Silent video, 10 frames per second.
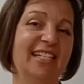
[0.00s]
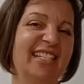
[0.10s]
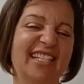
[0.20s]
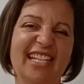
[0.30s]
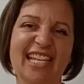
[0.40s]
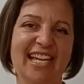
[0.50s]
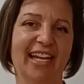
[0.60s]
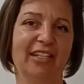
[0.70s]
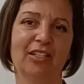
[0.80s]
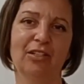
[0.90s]
Sticky
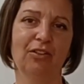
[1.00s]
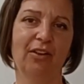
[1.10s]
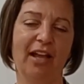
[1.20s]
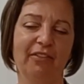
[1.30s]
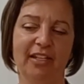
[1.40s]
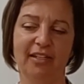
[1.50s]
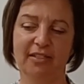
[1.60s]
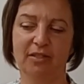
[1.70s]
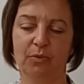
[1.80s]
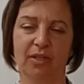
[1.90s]
hand. Gravity
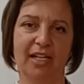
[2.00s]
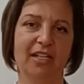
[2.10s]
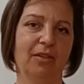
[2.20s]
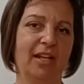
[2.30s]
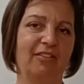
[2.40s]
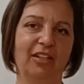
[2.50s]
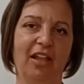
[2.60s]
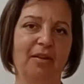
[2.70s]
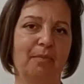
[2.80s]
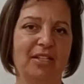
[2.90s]
does the work. I don't have a
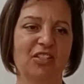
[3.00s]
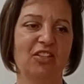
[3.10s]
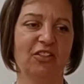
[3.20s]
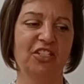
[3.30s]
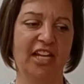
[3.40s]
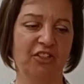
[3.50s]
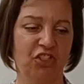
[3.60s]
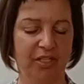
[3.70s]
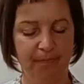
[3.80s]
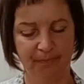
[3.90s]
lot of muscular
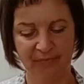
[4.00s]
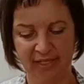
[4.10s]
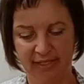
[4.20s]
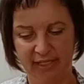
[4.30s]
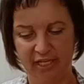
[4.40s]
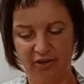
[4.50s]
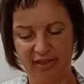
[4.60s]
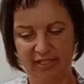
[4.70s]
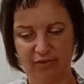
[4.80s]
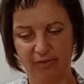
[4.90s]
tension here on
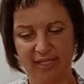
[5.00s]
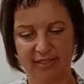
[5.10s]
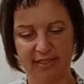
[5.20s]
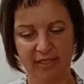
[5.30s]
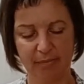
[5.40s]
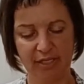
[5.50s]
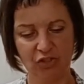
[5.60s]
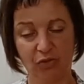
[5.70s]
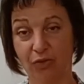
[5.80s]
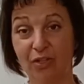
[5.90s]
this right side of my
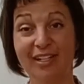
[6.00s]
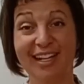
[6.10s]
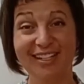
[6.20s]
shoulder.